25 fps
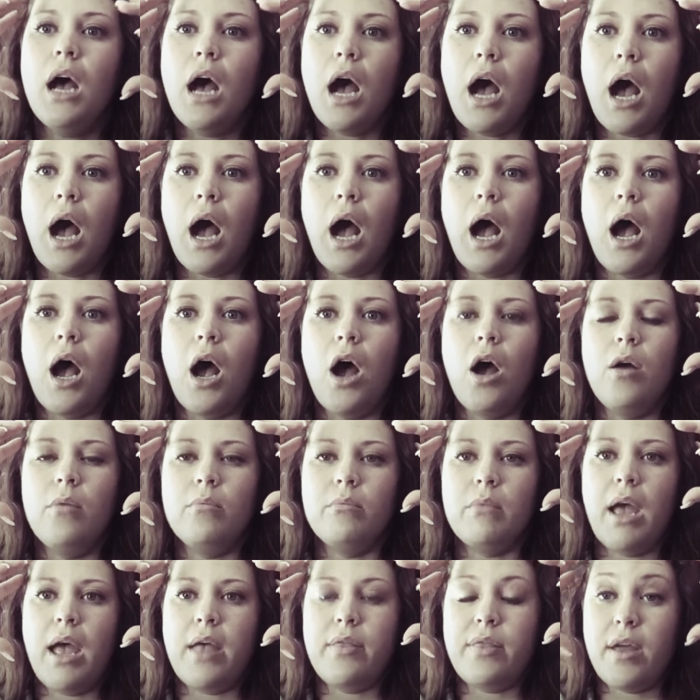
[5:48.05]

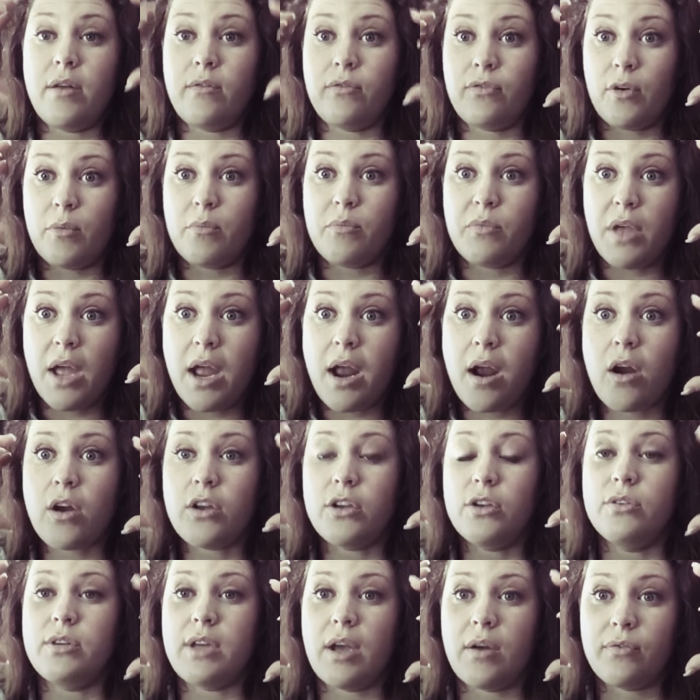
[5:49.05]
And then from there,
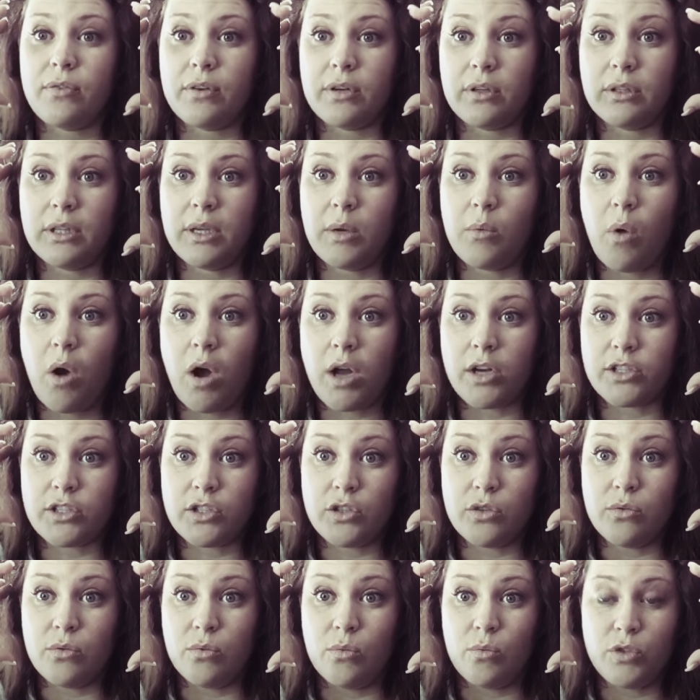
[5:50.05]
you definitely want
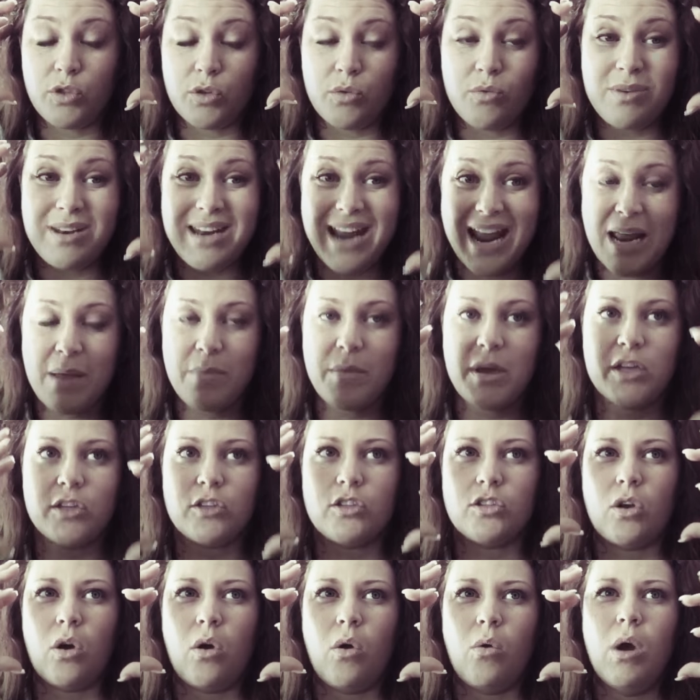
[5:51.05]
to name it.
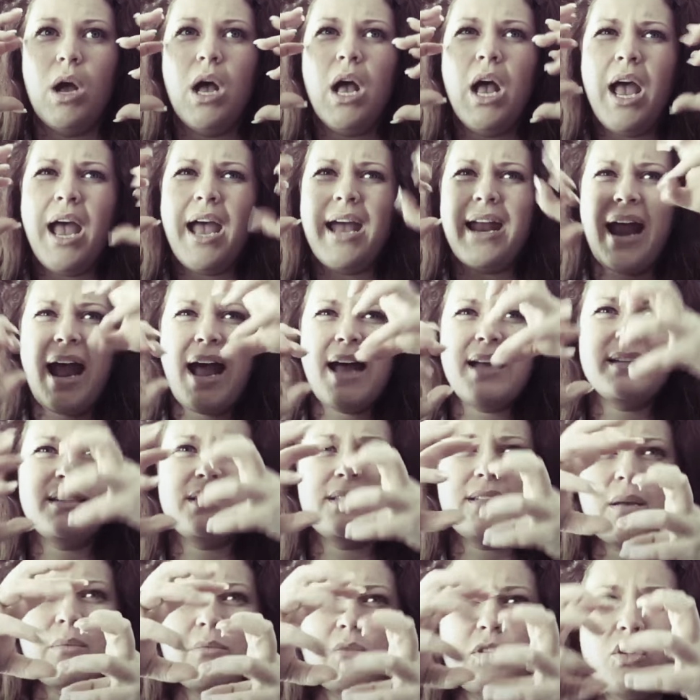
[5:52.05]
So it has
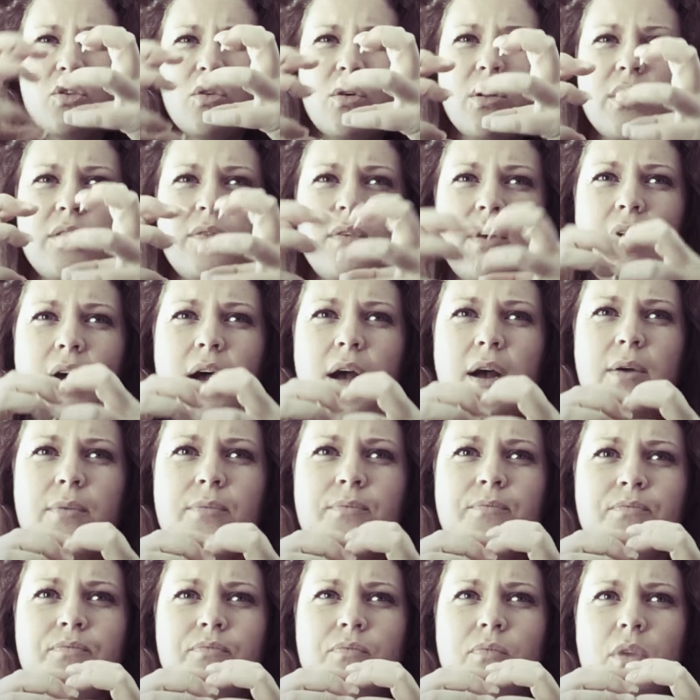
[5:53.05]
some sort of
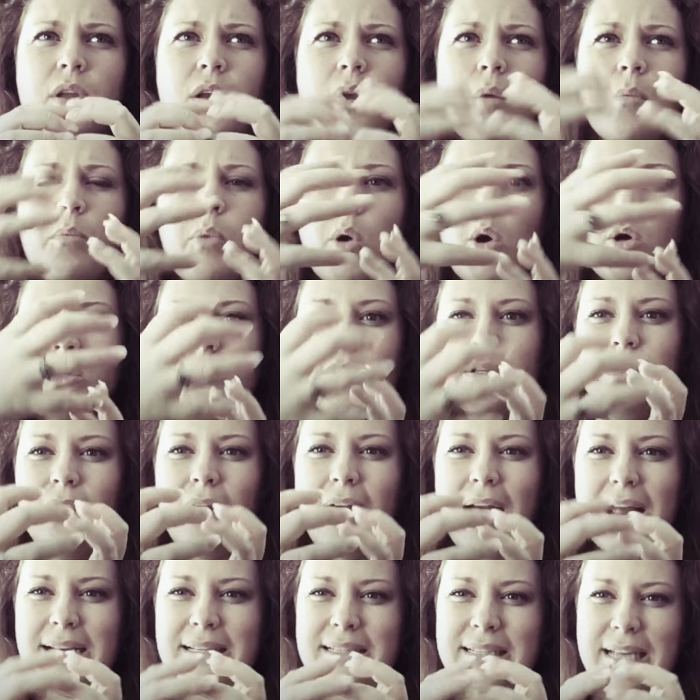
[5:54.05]
a
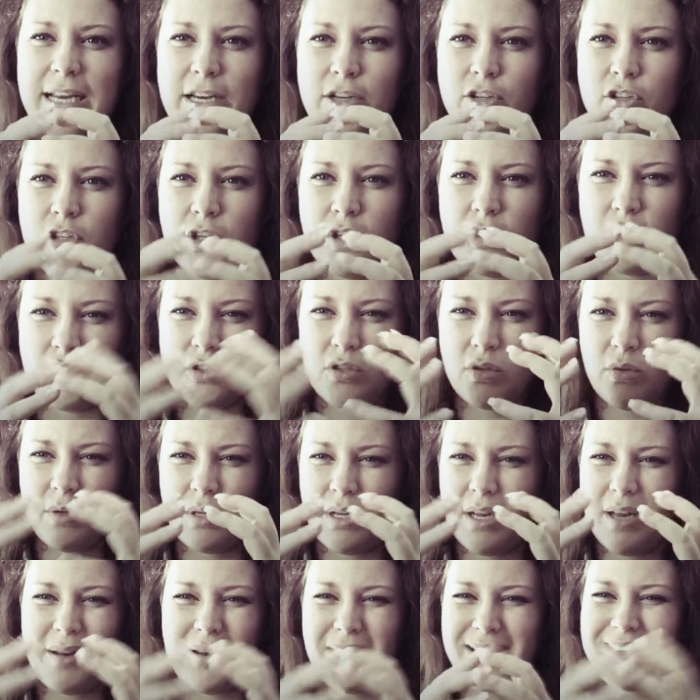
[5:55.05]
personalization. So
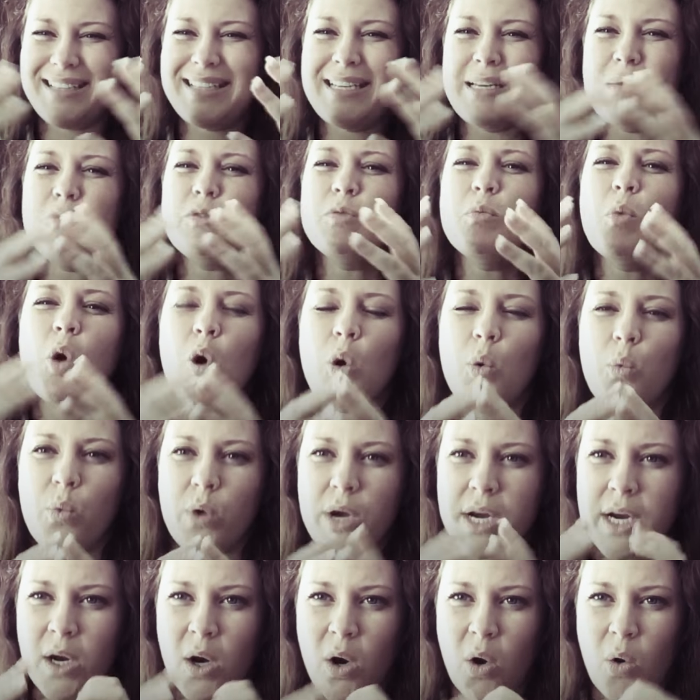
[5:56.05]
it seems more
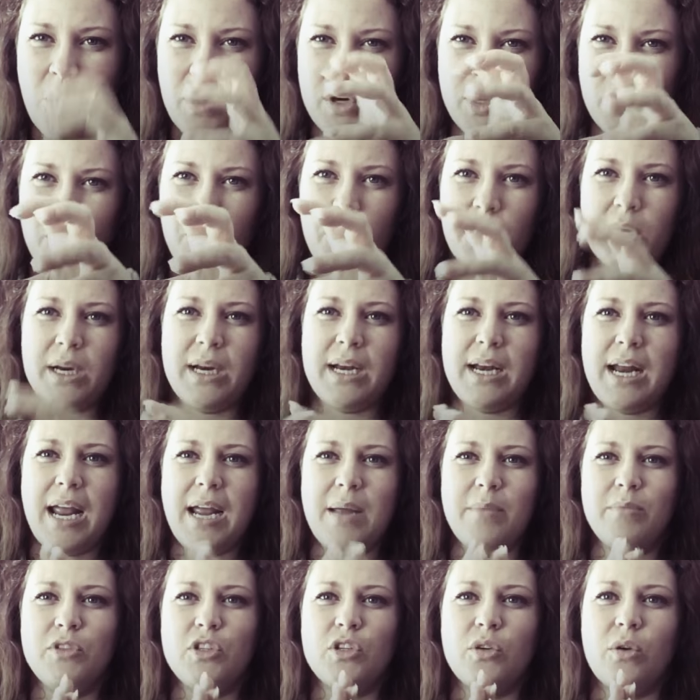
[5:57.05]
real when you put a
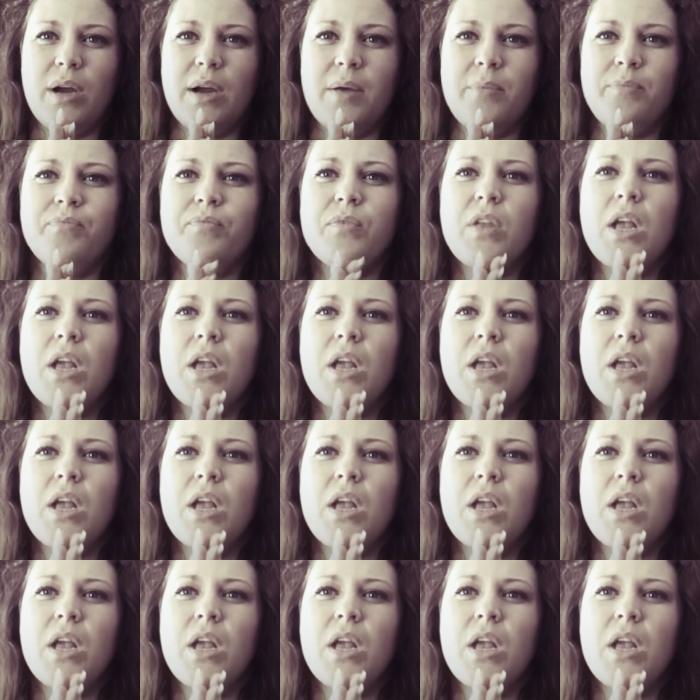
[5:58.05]
name to it.